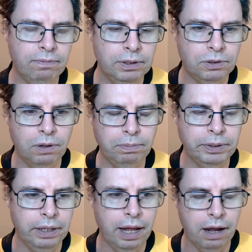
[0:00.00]
to have
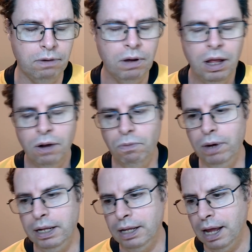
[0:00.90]
disruption now
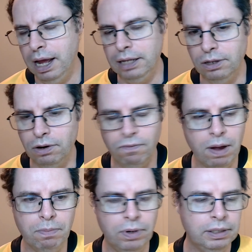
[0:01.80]
with the
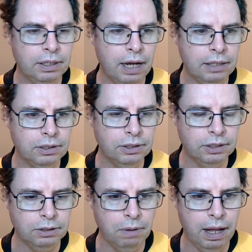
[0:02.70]
November
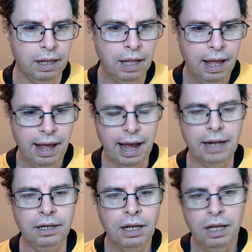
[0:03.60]
internationals as well,
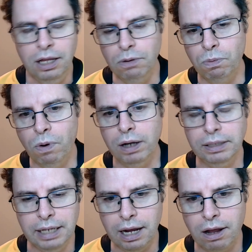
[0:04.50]
and you
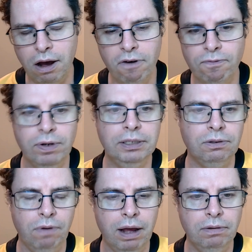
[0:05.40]
want that
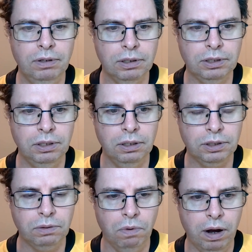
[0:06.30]
confidence around your
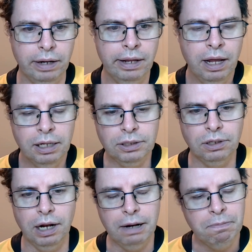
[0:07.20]
squad
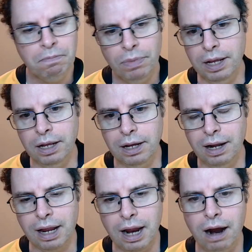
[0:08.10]
so that you can
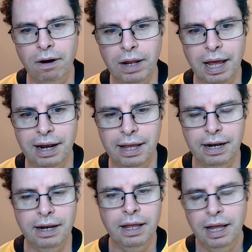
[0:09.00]
kind of carry that
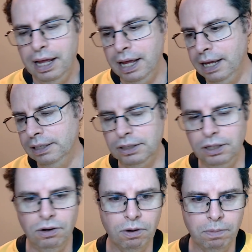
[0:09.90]

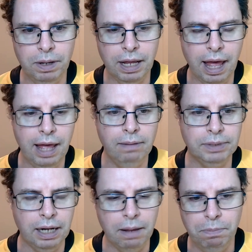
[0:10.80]
into the European
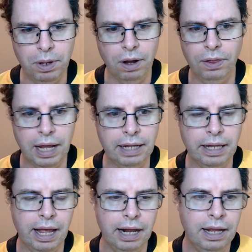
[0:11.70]
games, and then beyond
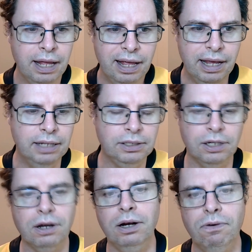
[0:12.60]
that, then
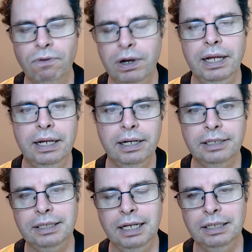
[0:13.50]
into the kind of running in
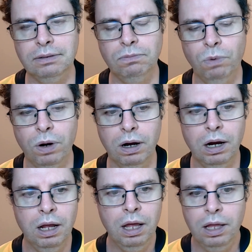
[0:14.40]
the season
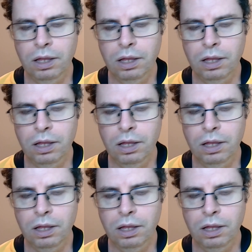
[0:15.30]
where